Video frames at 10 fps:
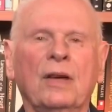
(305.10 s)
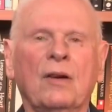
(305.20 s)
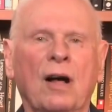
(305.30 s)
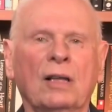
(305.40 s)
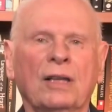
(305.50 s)

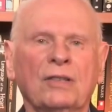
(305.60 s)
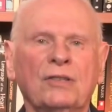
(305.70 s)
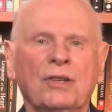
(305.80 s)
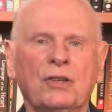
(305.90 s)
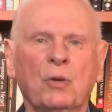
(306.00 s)
They call
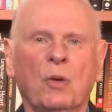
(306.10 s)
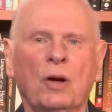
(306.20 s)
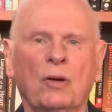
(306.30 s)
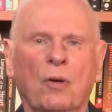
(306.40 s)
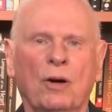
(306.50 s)
this the New
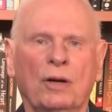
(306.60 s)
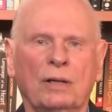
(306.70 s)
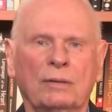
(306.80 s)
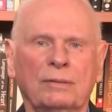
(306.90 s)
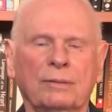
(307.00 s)
World
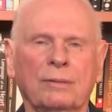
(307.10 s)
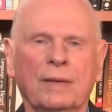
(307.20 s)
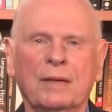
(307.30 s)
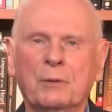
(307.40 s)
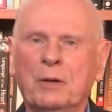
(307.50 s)
Order,
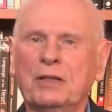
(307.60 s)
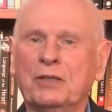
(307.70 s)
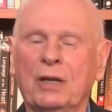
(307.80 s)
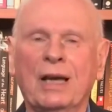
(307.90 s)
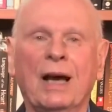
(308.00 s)

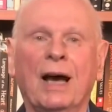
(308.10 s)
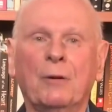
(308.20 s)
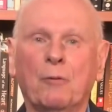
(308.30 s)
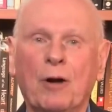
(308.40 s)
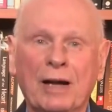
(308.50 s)
which,
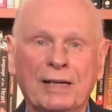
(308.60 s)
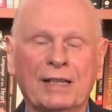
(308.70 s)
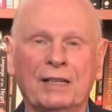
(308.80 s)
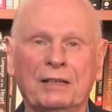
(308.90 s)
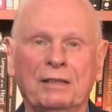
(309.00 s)

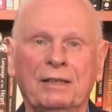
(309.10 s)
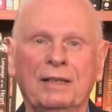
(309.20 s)
ironically,